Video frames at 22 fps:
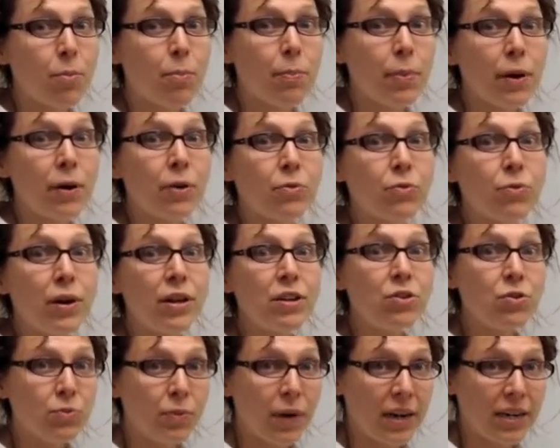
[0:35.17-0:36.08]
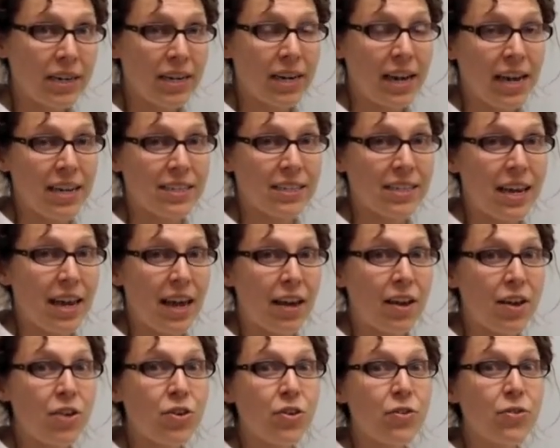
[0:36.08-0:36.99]
But when you write an
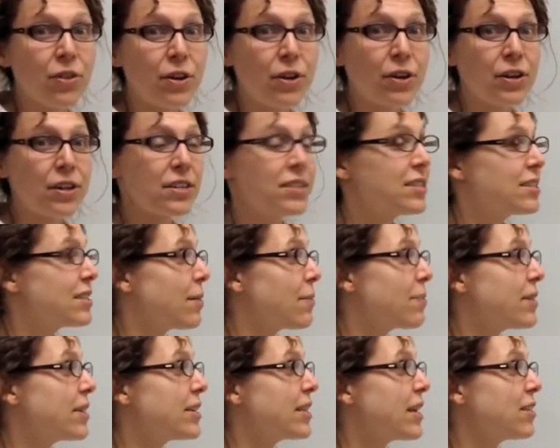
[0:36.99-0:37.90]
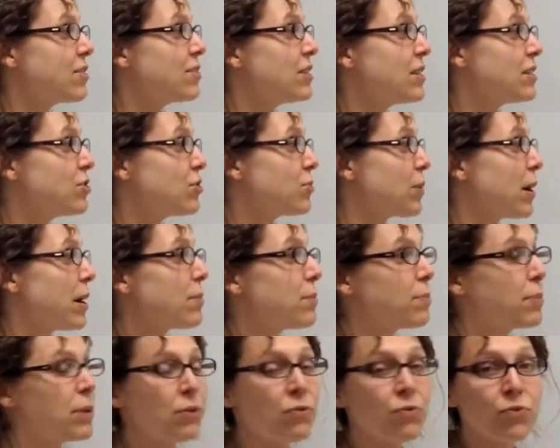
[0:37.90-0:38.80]
essay, there is something that you need to
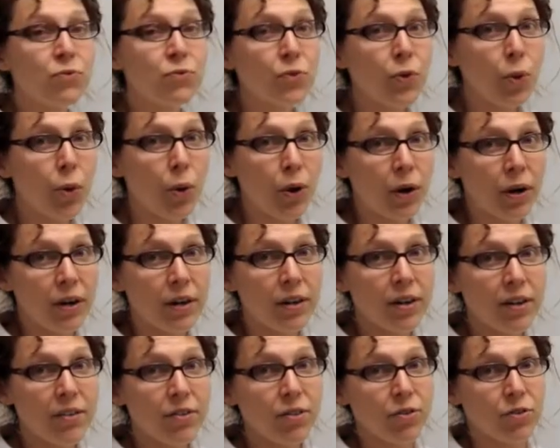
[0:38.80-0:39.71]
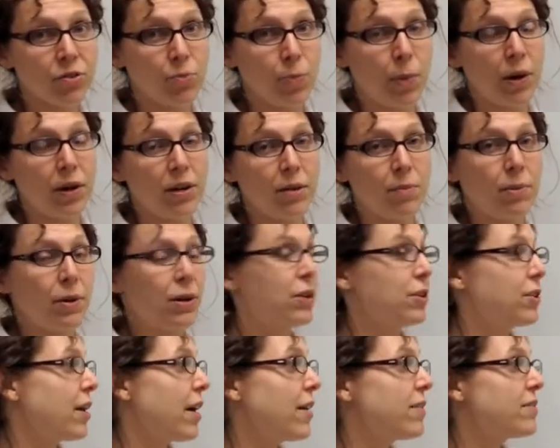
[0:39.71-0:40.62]
write before those body
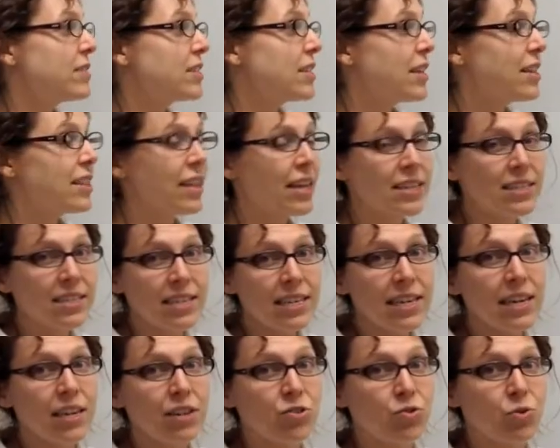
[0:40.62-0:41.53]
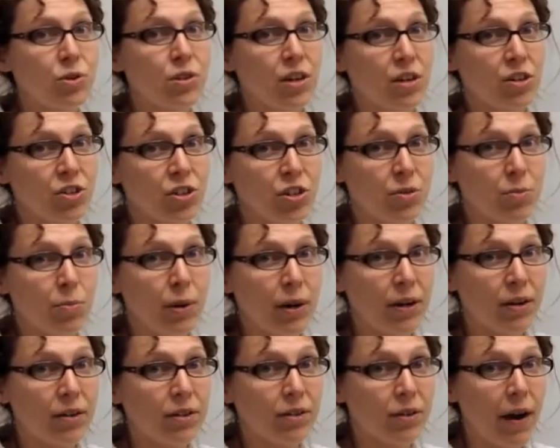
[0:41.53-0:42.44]
paragraphs, and that's the introduction
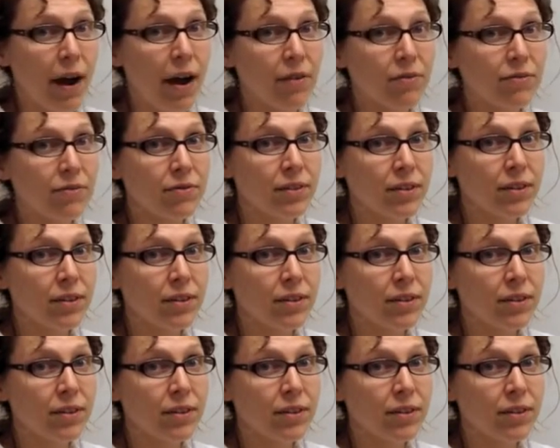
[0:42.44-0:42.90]
paragraph.